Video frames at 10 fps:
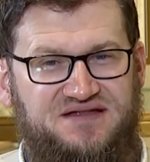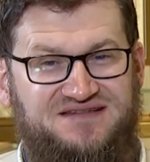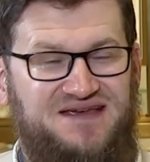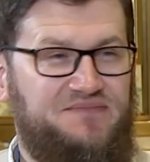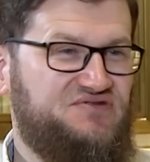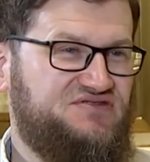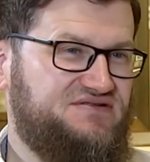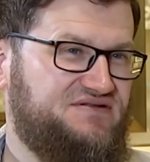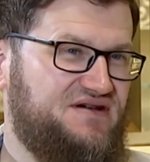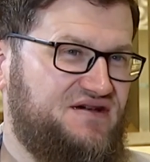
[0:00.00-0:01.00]
tips
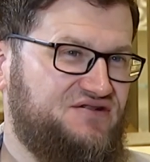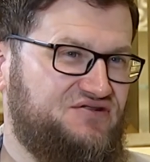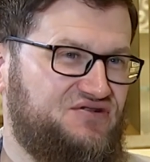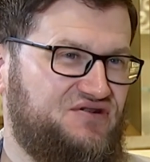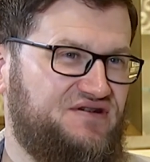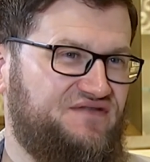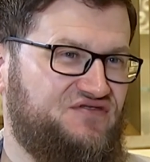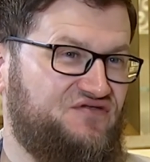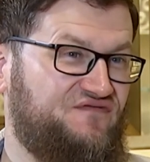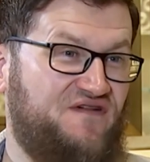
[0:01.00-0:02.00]
to
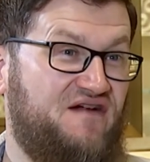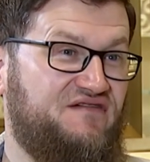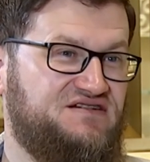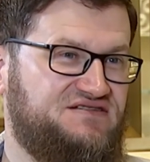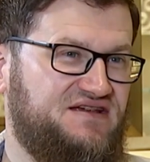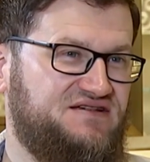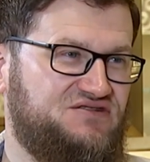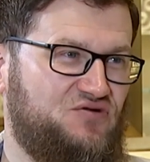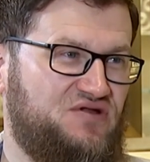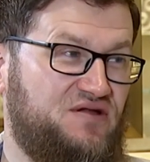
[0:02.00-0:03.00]
various things.
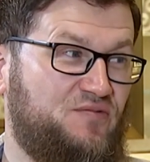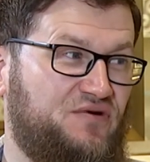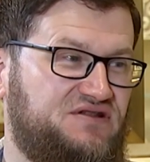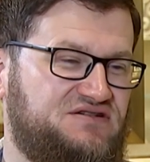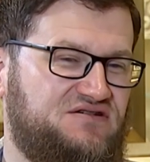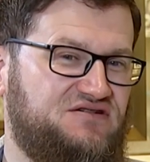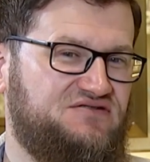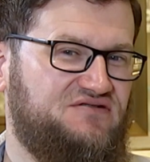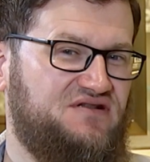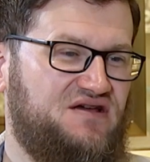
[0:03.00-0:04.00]
So today you want to discuss
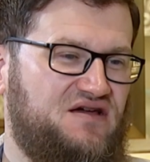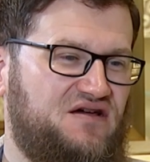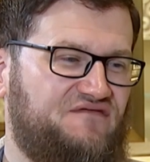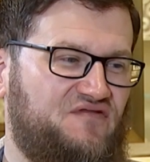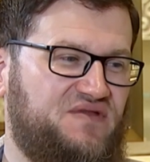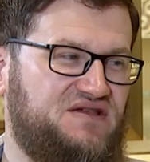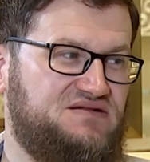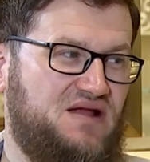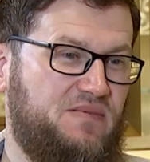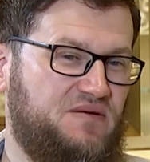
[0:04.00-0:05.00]
from the
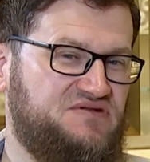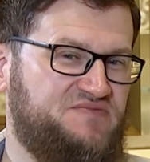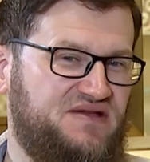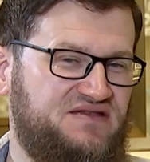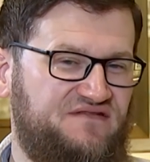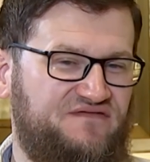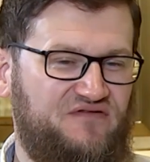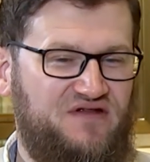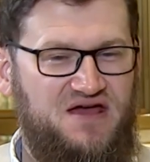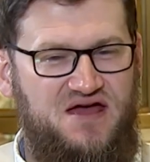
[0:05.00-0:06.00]
Islamic perspective
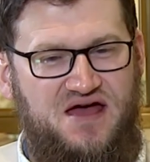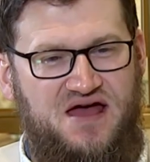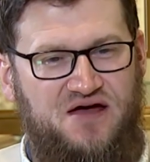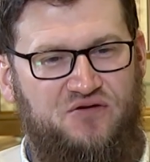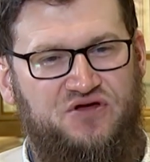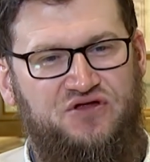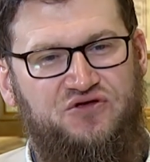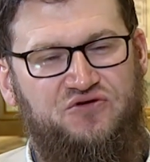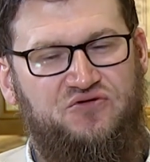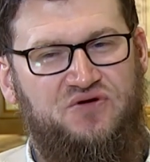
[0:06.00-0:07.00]
on how can you